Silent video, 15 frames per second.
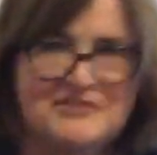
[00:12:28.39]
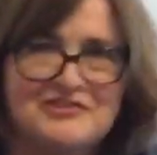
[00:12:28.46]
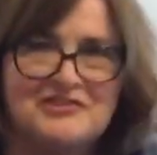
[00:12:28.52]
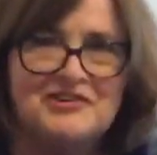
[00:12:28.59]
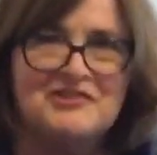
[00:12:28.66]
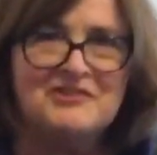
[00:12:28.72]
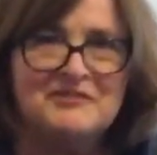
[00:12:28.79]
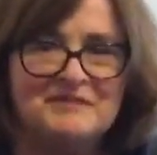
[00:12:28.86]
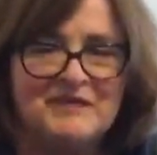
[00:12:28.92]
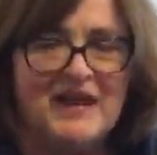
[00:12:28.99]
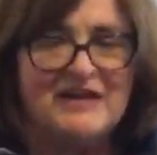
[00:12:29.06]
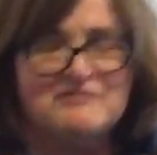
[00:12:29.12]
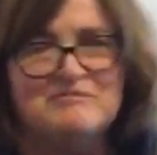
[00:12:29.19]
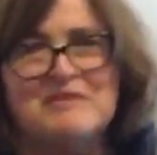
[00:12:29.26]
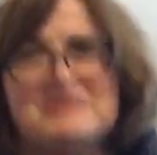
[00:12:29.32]
So
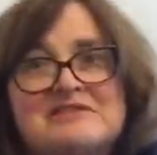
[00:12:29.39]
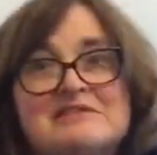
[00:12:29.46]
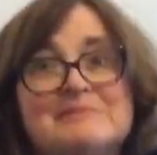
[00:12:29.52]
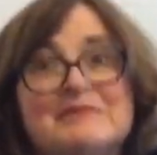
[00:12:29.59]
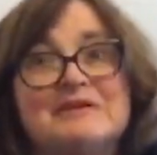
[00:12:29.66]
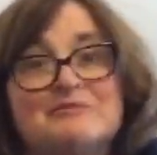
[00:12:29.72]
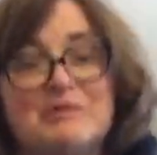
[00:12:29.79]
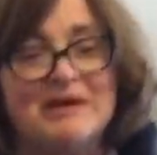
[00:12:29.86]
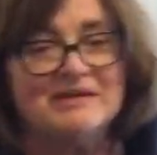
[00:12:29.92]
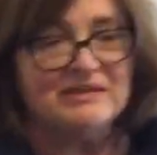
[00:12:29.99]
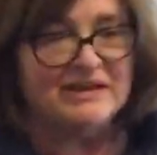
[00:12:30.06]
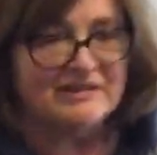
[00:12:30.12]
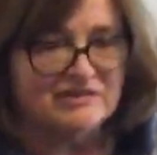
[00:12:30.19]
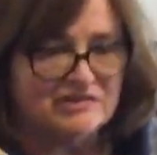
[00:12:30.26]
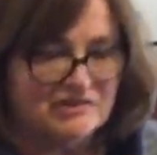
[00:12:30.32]
I must have been way
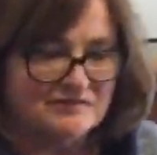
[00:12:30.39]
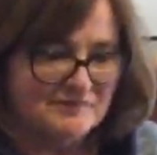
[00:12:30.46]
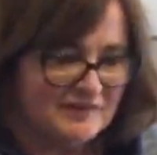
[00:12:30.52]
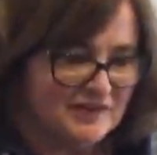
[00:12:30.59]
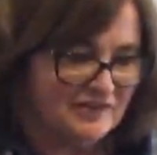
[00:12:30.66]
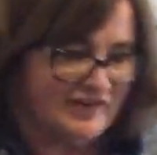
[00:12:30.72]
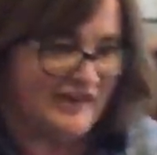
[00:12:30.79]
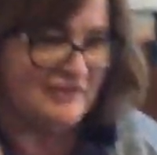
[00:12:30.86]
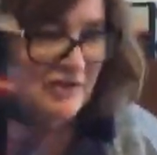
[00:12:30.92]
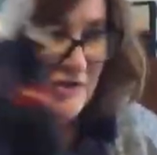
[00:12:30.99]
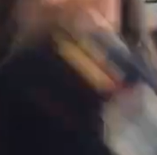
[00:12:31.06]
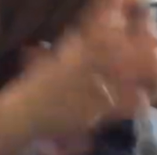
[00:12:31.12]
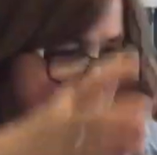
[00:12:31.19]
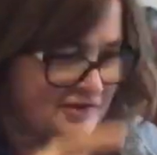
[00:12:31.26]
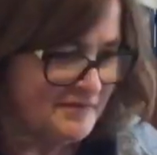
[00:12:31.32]
later because I
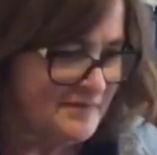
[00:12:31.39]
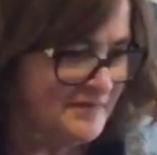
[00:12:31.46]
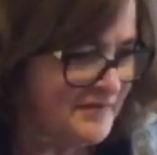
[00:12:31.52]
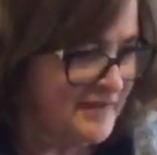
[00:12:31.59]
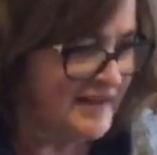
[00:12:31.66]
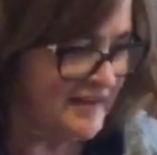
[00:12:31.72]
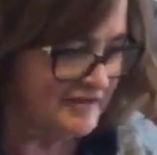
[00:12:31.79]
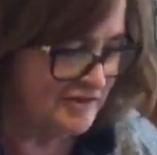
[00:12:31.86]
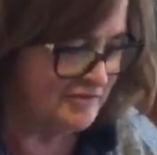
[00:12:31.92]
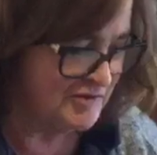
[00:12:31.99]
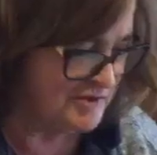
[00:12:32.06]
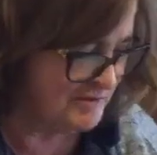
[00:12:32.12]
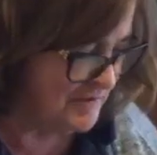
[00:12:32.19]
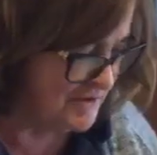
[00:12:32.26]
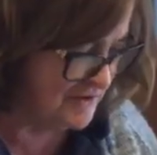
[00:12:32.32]
learned that you were
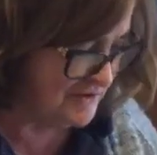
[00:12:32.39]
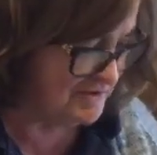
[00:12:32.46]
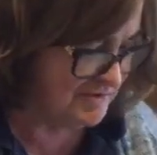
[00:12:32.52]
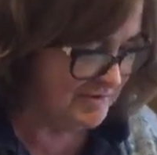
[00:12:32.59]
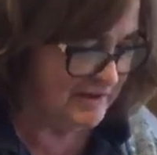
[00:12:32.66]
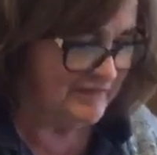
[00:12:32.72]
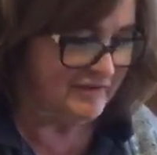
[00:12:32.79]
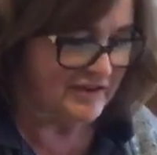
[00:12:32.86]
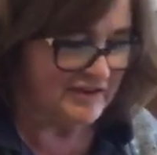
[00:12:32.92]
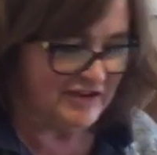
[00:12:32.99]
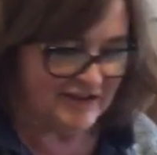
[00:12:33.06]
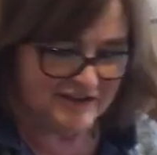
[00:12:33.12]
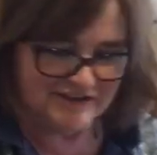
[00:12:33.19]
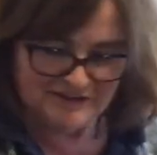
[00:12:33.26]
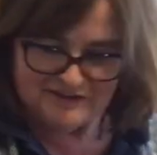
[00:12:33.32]
supposed to weave
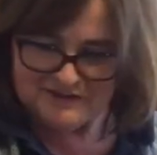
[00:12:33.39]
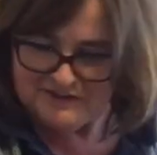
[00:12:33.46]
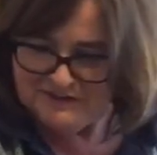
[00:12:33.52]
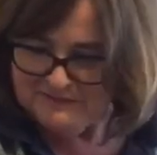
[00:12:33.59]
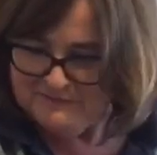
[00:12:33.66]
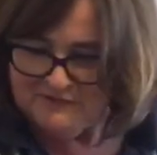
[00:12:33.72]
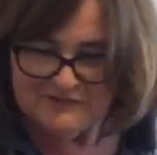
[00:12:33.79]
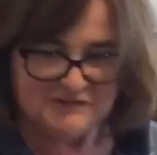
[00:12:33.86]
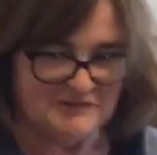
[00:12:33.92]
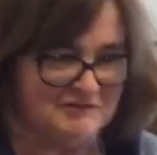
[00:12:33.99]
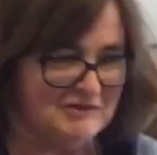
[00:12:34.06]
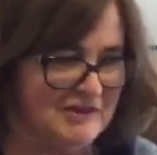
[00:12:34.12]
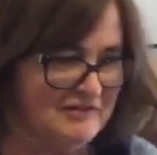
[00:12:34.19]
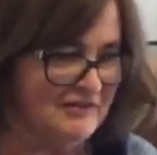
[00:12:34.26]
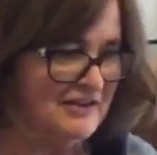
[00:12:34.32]

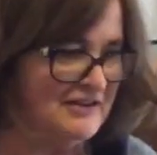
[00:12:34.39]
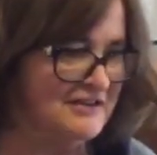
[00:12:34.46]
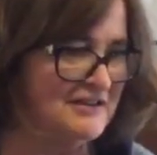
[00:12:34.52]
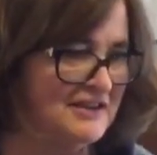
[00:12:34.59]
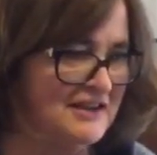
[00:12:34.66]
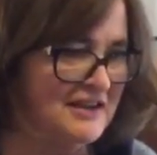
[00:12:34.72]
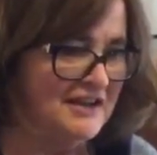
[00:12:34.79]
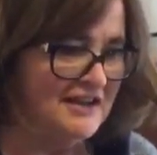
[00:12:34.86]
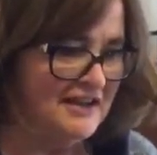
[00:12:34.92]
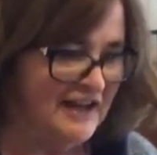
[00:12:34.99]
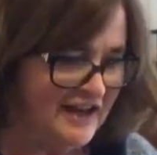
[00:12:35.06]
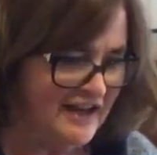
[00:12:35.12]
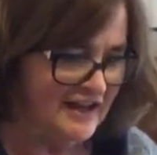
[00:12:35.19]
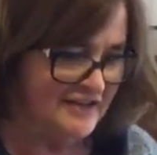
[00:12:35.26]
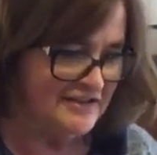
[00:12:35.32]
in
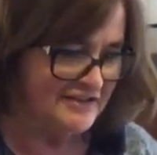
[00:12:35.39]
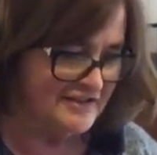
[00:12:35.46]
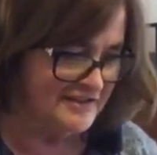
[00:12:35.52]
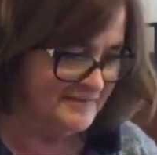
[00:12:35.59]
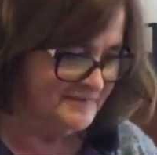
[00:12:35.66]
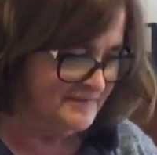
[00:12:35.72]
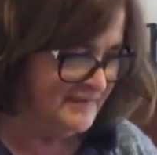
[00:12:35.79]
ends.